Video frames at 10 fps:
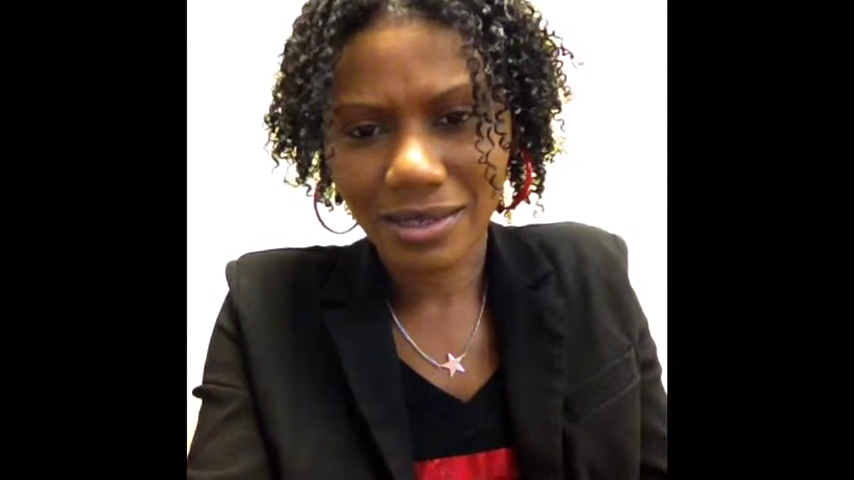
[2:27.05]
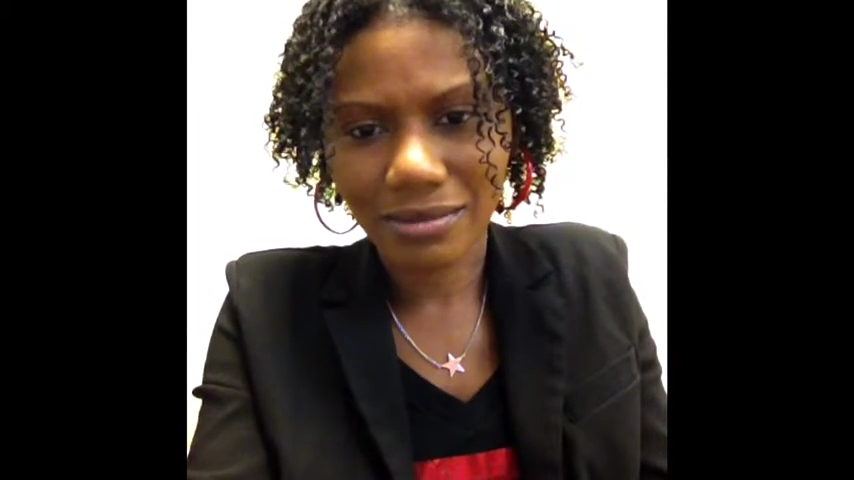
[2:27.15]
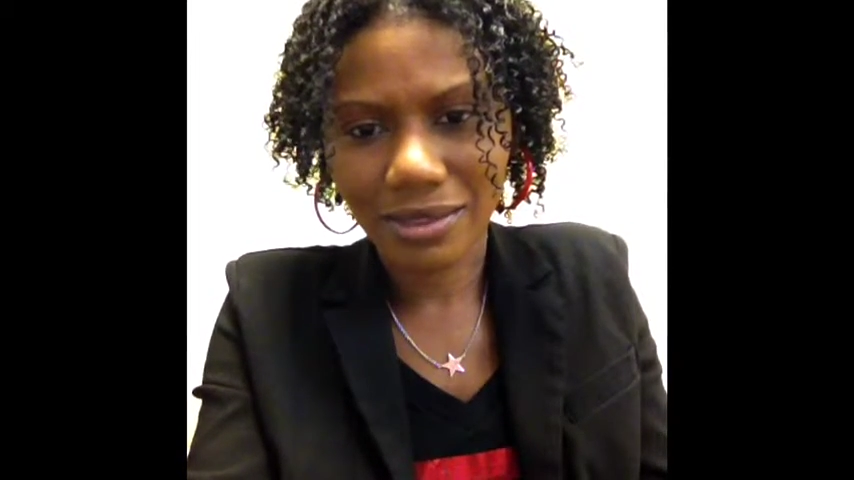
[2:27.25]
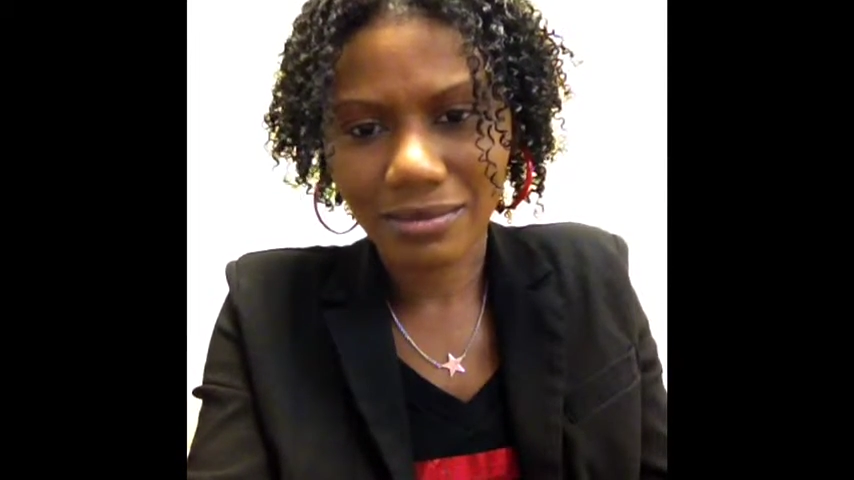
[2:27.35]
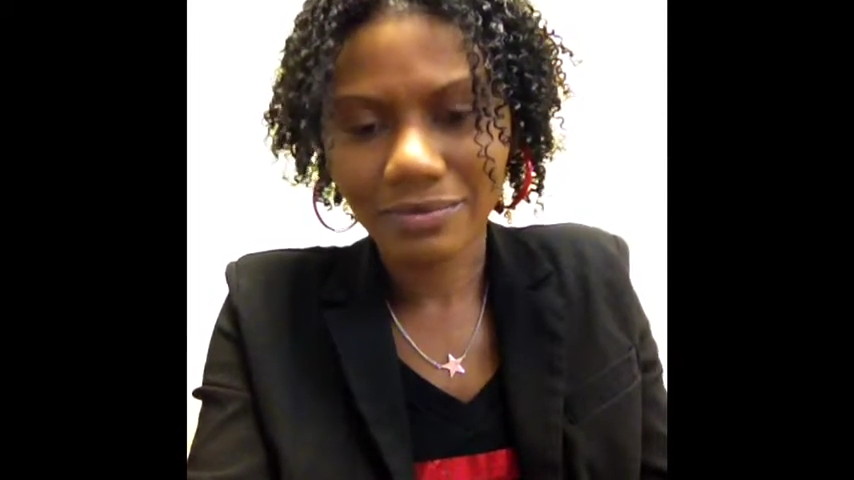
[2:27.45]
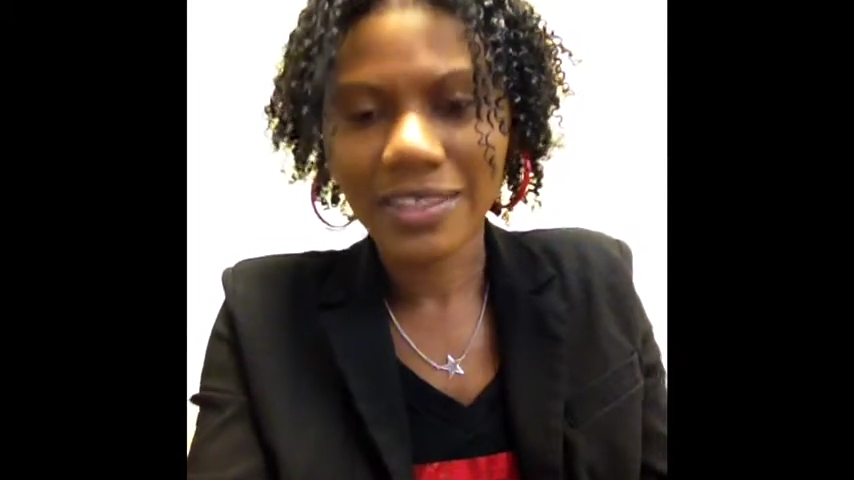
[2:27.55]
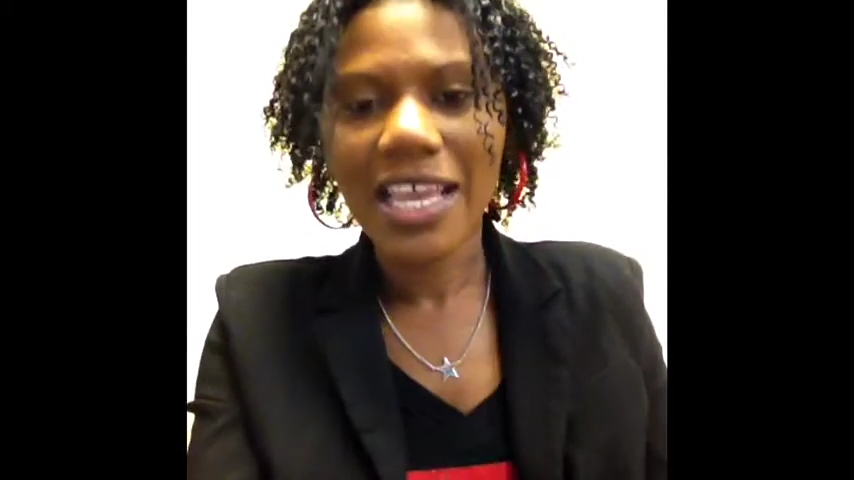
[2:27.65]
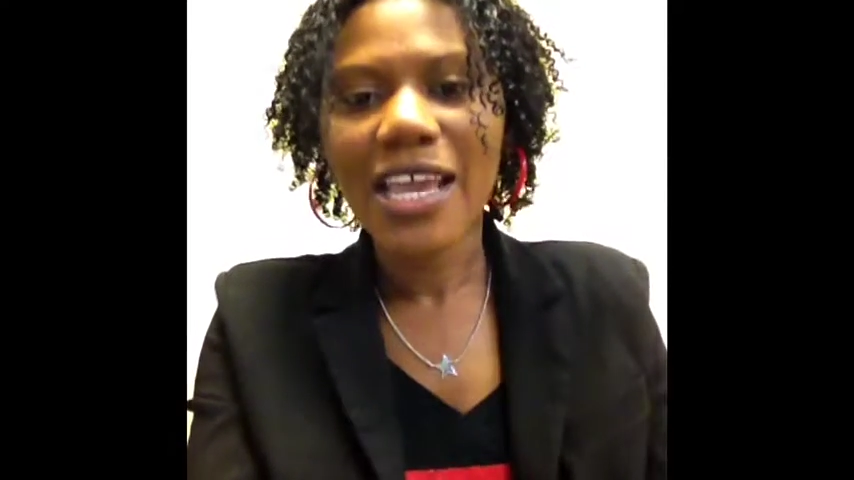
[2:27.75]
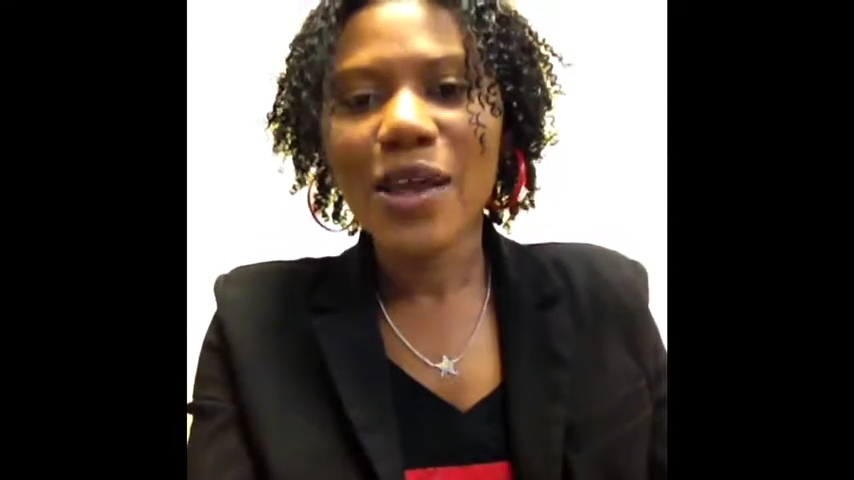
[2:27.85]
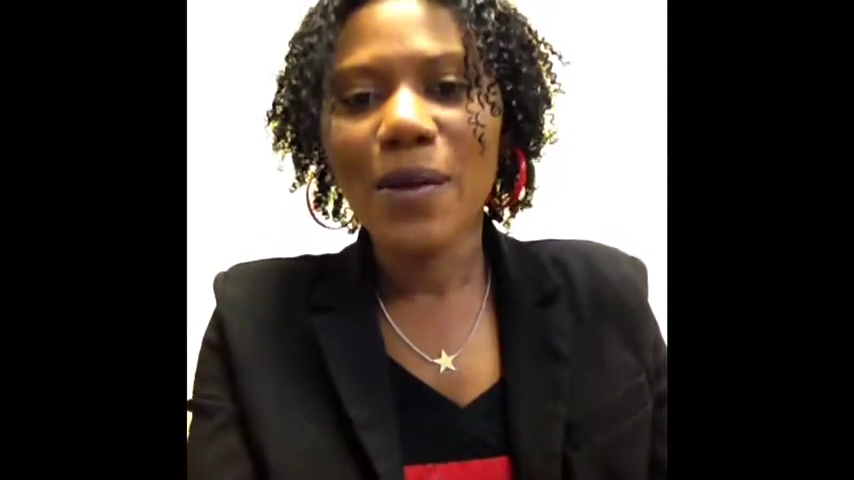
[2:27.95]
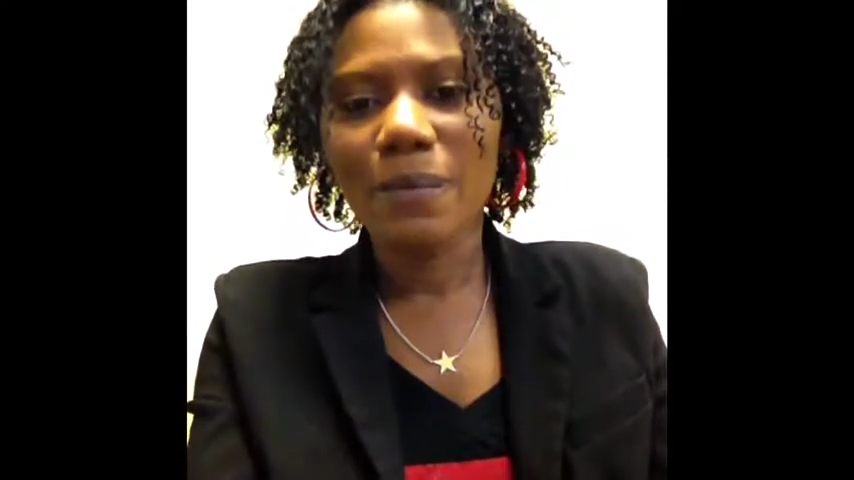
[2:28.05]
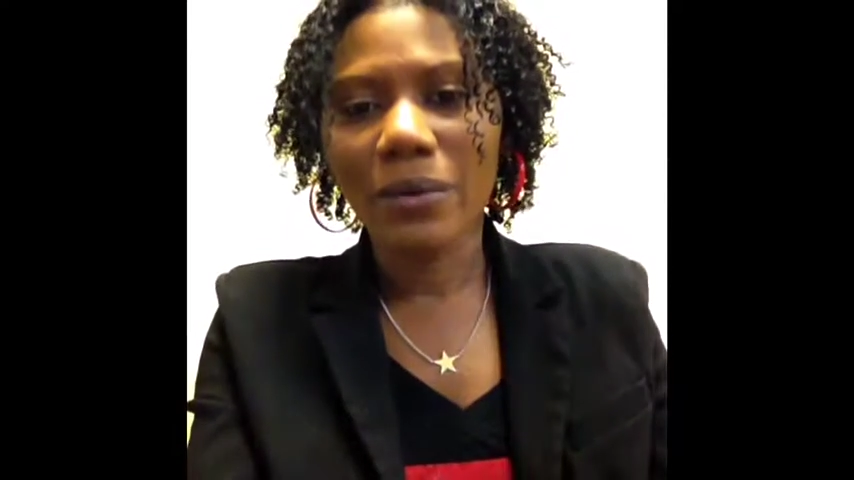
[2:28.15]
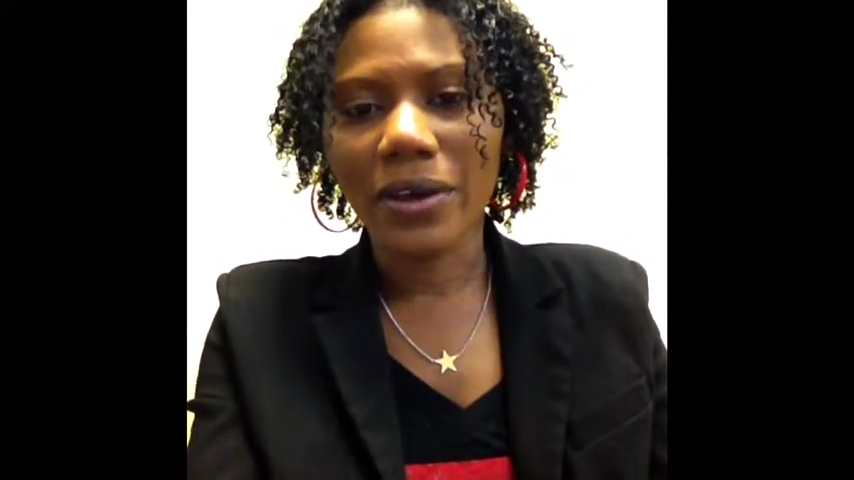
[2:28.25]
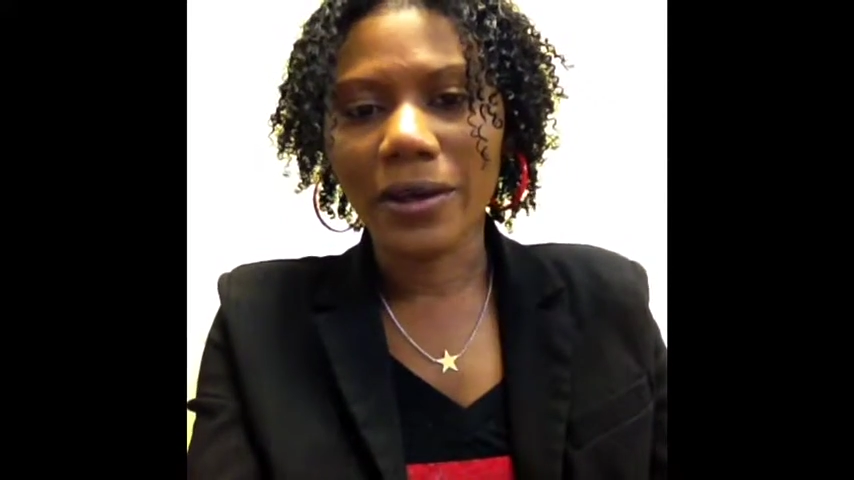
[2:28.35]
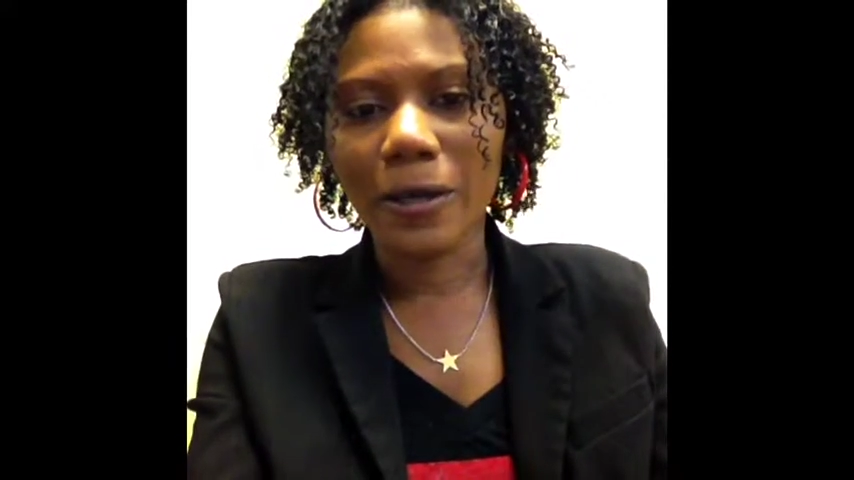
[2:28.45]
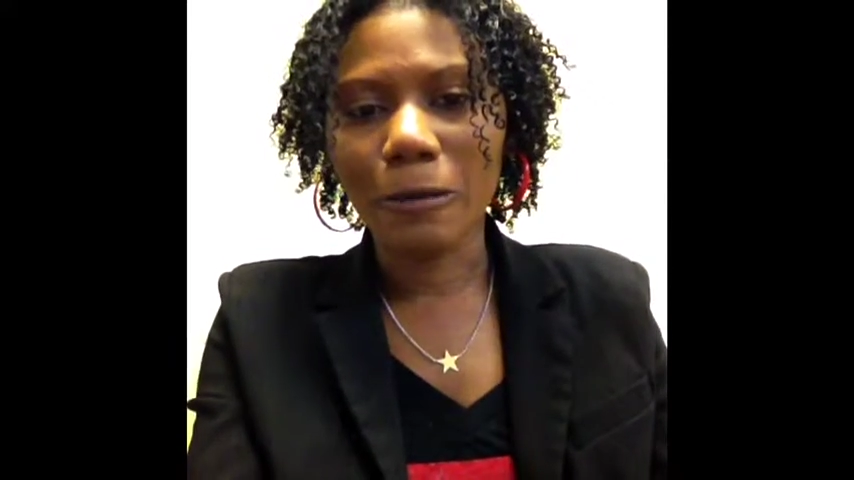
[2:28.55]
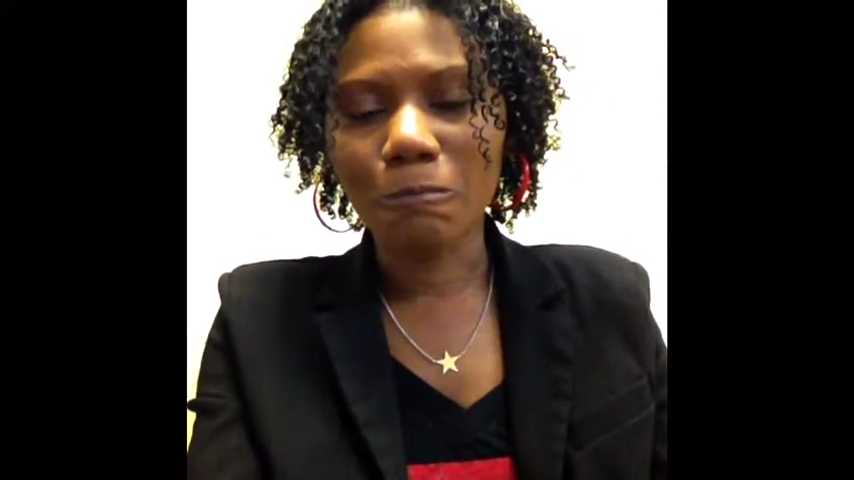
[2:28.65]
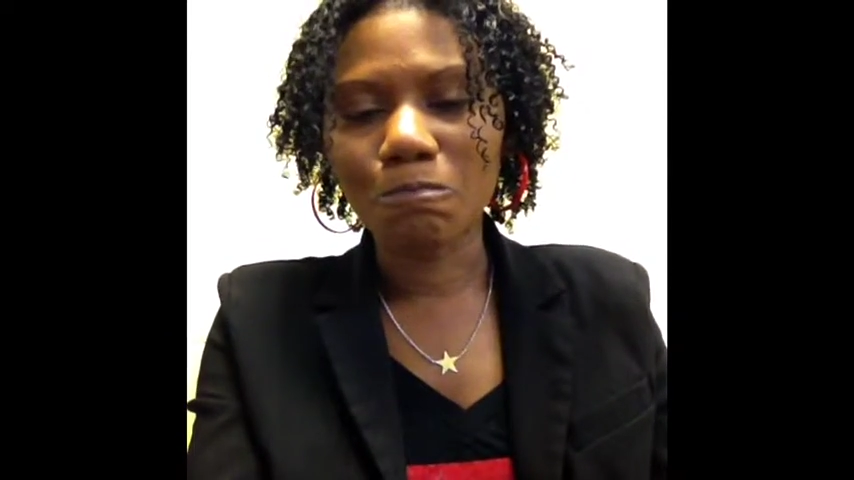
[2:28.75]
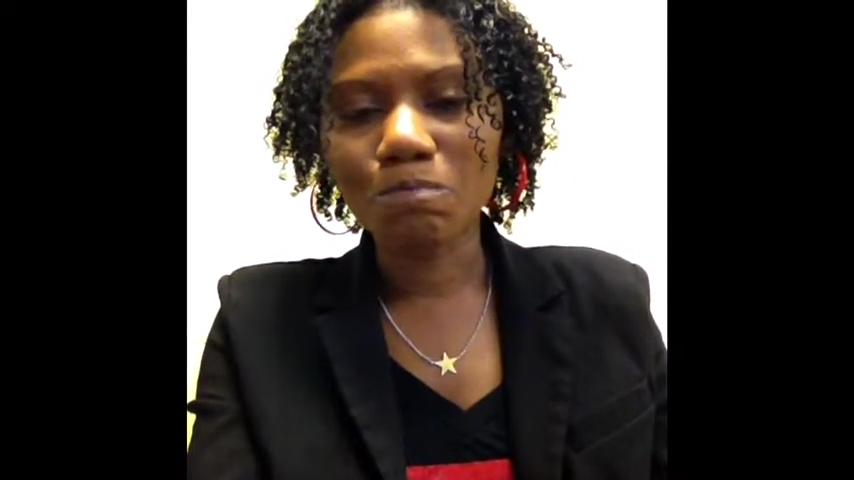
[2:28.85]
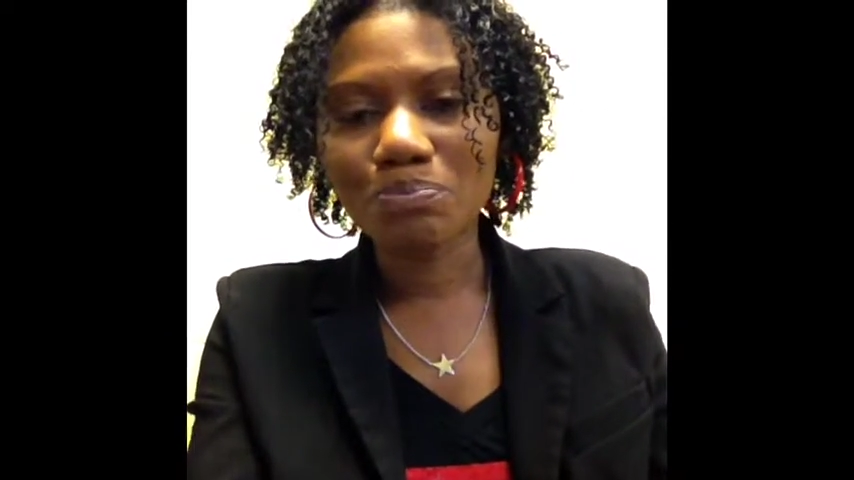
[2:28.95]
I don't know. But
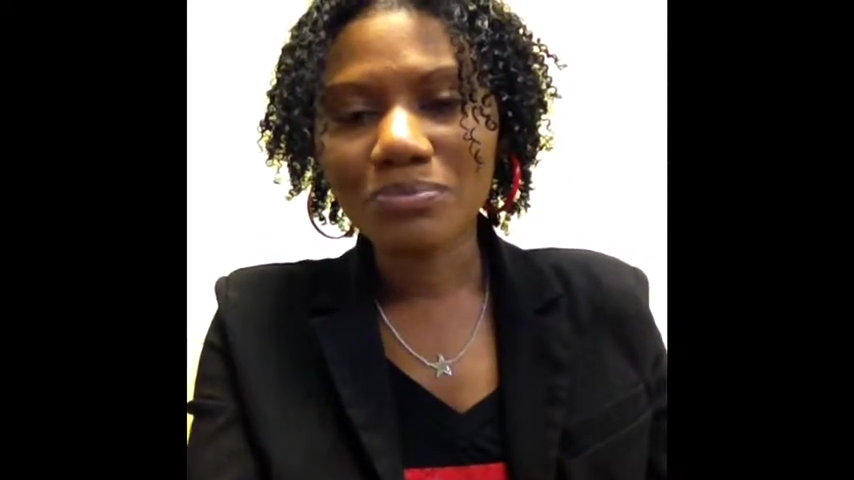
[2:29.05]
um,